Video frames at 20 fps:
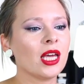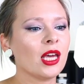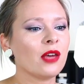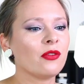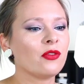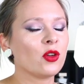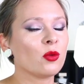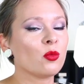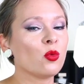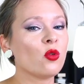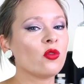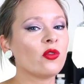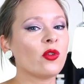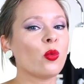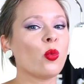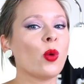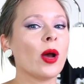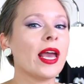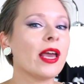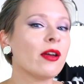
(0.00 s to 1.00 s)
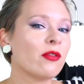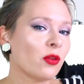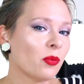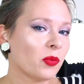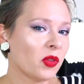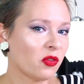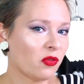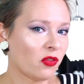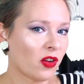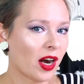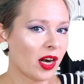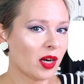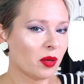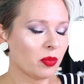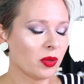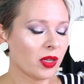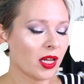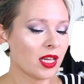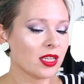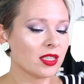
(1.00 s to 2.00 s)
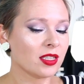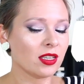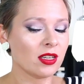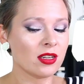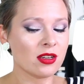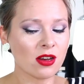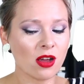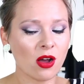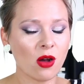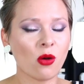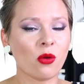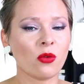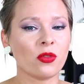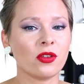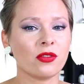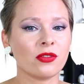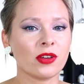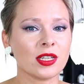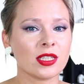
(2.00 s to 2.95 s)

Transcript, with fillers: if you move away from the fireplace, you know there